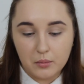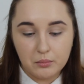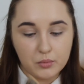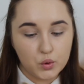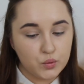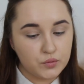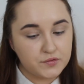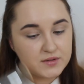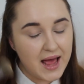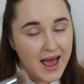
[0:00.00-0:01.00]

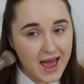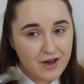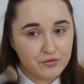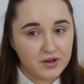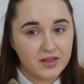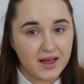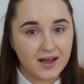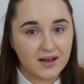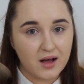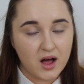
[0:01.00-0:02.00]
moved
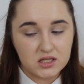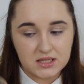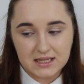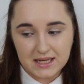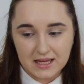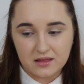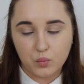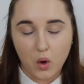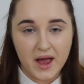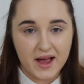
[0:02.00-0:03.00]
everything underneath
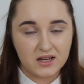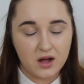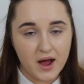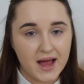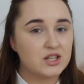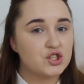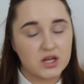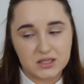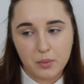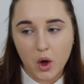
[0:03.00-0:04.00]
what I had
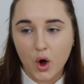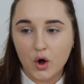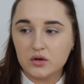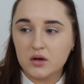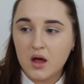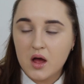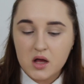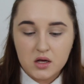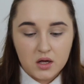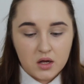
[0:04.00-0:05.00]
just put on.
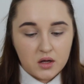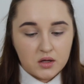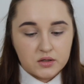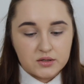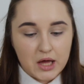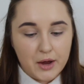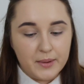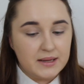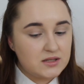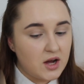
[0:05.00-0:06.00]

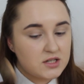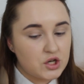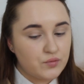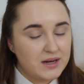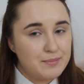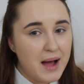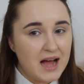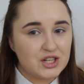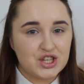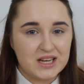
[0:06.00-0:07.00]
So it started to look really
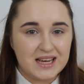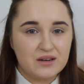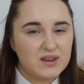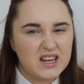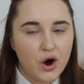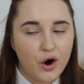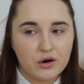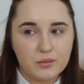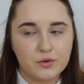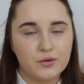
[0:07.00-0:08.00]
patchy and really
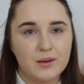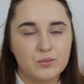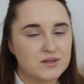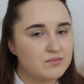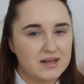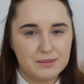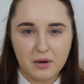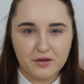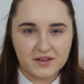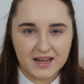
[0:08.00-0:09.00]
horrible and wasn't really
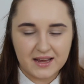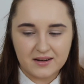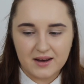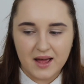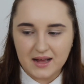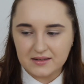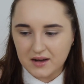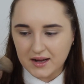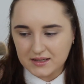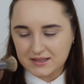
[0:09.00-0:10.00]
buffing in and
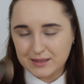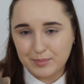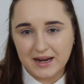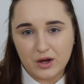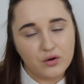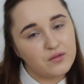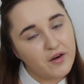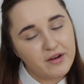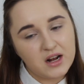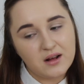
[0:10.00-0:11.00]
like stippling on
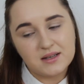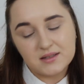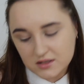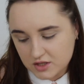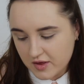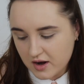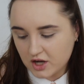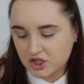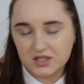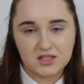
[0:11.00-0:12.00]
very nice. So then
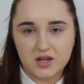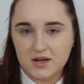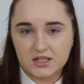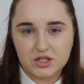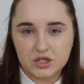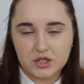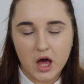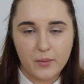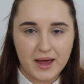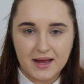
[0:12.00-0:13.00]
I just decided just to
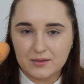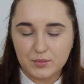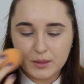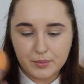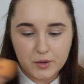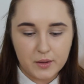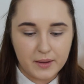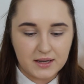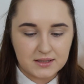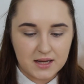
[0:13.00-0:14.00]
go in with the beauty
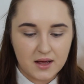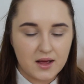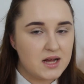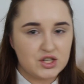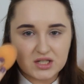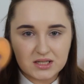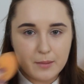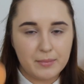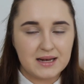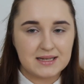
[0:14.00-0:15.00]
blender and just
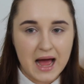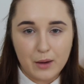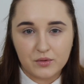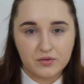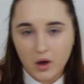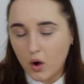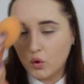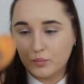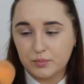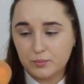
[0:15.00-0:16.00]
blend it out with
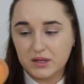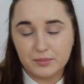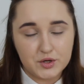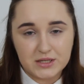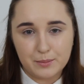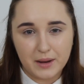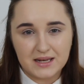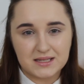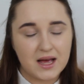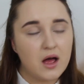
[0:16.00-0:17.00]
the beauty
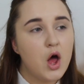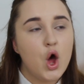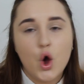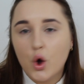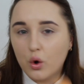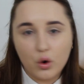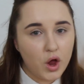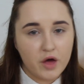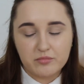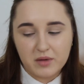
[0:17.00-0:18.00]
blender
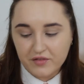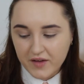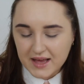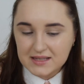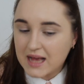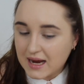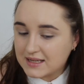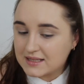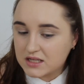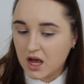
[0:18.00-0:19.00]
all over my face,
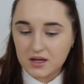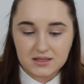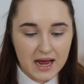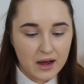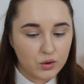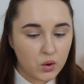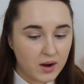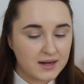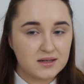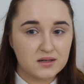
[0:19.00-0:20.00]
and it's turned out
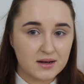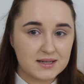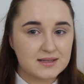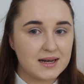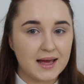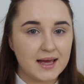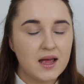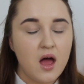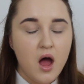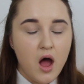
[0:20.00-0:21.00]
quite
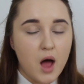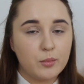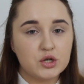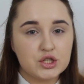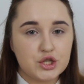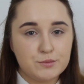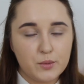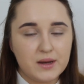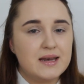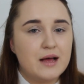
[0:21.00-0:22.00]
nicely. I'm going to zoom
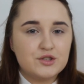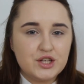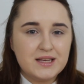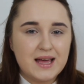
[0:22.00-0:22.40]
you in now so you